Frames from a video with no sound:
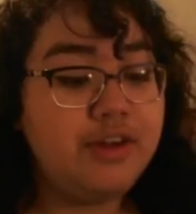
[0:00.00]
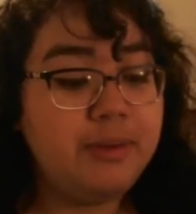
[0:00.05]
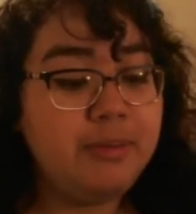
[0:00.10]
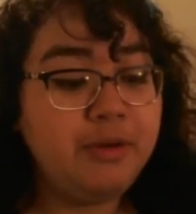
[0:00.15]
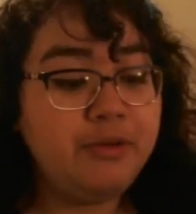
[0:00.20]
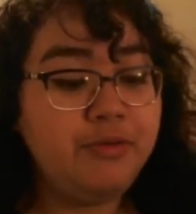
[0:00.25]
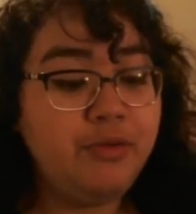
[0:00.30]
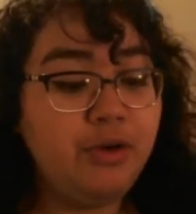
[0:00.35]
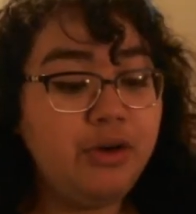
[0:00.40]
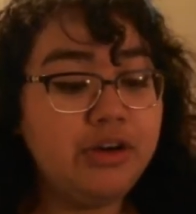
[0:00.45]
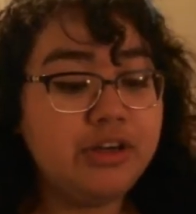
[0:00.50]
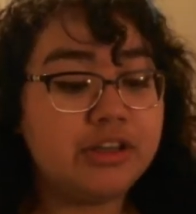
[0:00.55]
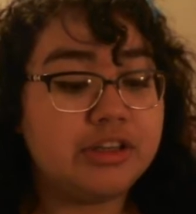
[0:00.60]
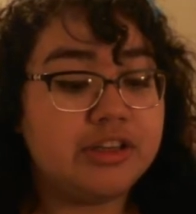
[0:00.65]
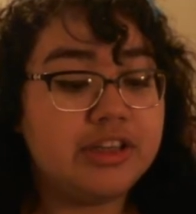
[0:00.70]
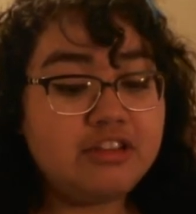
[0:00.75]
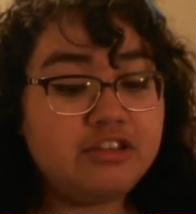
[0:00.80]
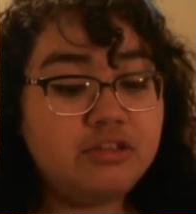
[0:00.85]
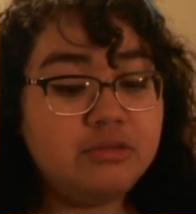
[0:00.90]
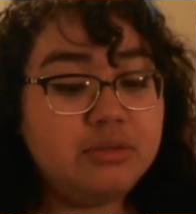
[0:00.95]
November 4th,
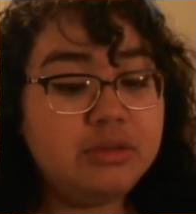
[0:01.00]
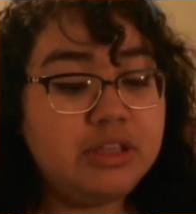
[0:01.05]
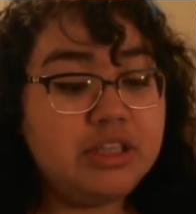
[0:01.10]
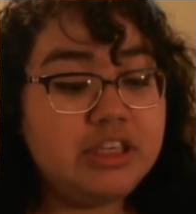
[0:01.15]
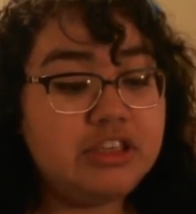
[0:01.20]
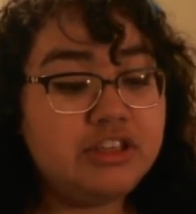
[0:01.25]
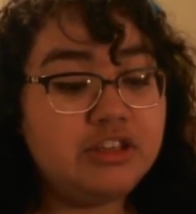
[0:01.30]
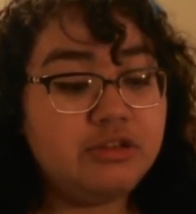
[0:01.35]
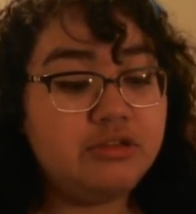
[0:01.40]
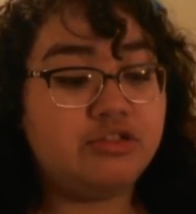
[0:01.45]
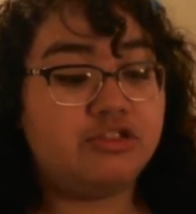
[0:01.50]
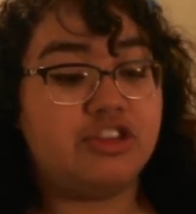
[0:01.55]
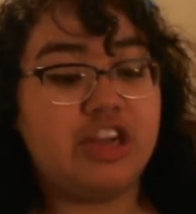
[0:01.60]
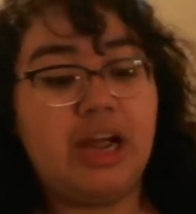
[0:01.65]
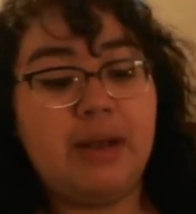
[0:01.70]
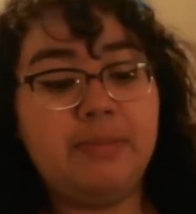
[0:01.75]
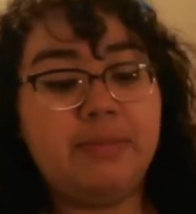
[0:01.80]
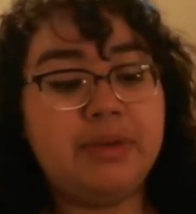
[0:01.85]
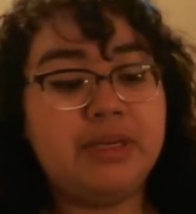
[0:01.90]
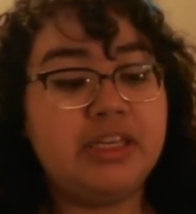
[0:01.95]
EXO released their
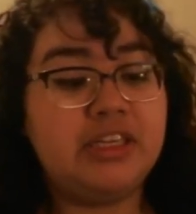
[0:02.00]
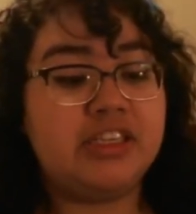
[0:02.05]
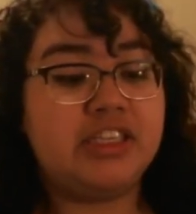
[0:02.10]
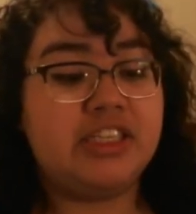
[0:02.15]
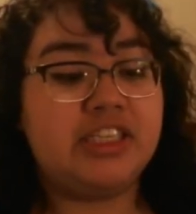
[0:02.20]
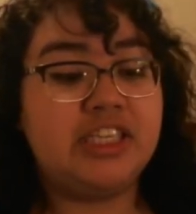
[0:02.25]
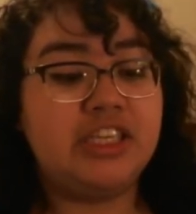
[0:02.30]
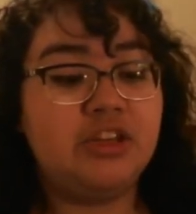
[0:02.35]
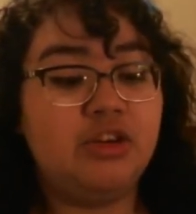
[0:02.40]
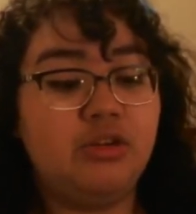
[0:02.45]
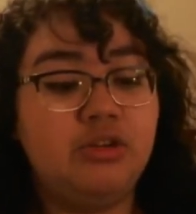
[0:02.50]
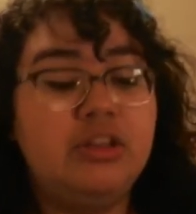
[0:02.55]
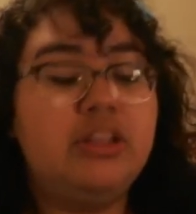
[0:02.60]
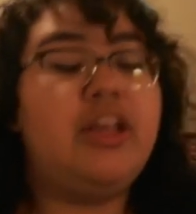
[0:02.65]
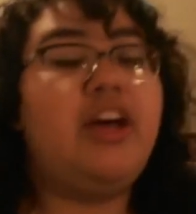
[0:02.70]
Japanese single